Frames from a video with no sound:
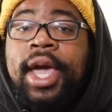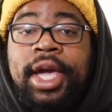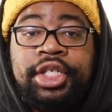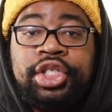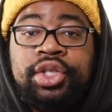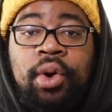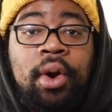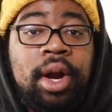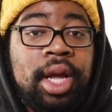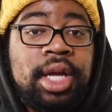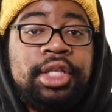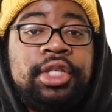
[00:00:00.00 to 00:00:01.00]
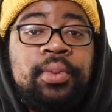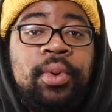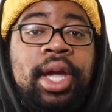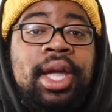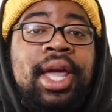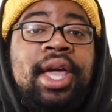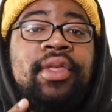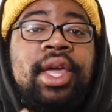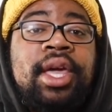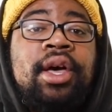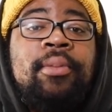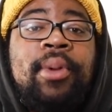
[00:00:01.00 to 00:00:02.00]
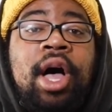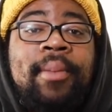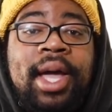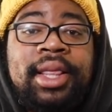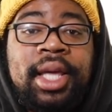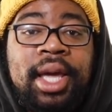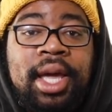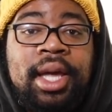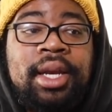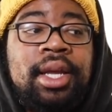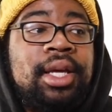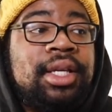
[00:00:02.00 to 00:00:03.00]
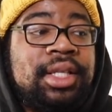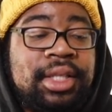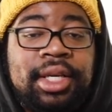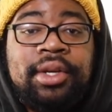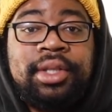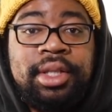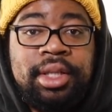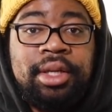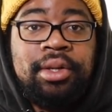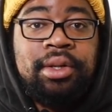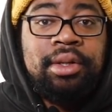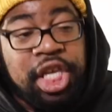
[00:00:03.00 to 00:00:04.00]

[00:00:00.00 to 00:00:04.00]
It's short and sweet, and the hill bomb at the end seals the deal.